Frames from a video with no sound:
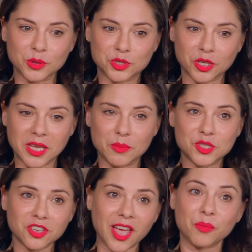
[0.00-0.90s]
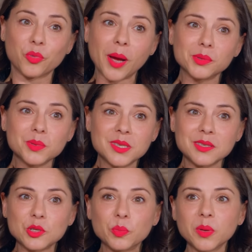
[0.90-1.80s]
cold turkey, which again, probably
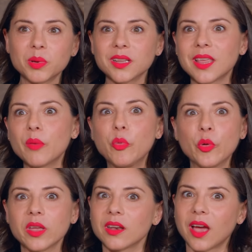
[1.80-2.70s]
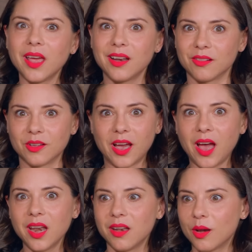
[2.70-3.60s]
stupid, but at that point, I don't,
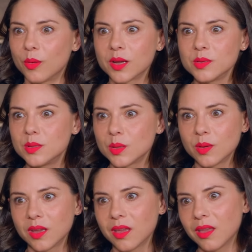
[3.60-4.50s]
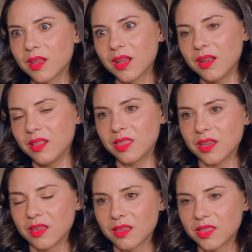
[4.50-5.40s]
I didn't know what I was doing and I didn't
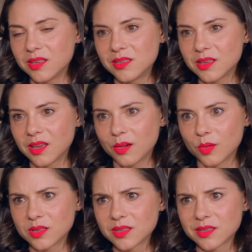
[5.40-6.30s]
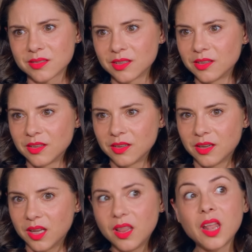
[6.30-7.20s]
think things could get worse.
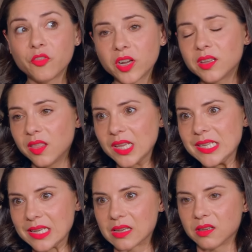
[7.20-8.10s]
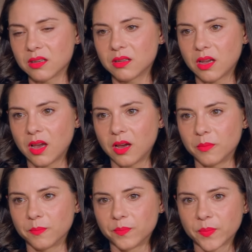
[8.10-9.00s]
Yeah. And, and frankly, they didn't. Um,